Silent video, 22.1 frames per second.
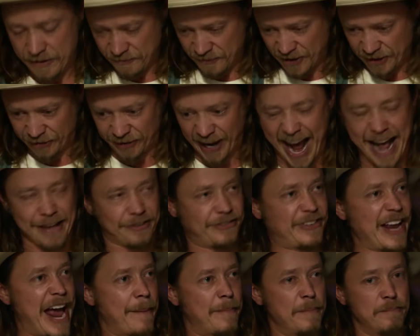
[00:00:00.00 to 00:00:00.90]
this has
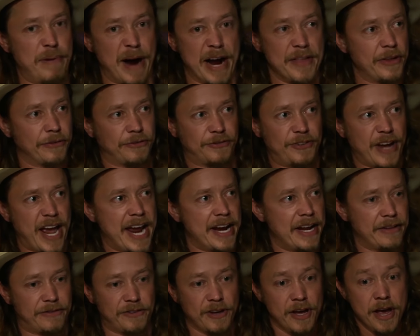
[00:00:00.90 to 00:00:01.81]
to happen by this
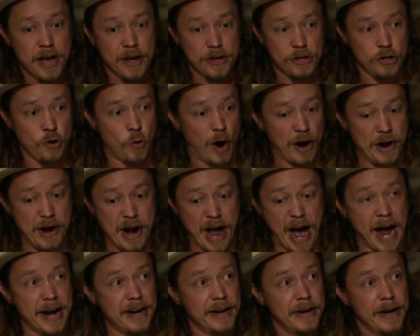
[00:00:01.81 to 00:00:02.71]
date, you are
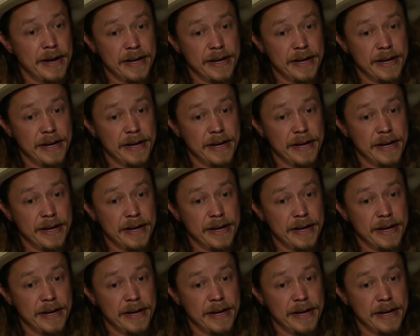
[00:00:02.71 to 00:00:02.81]
not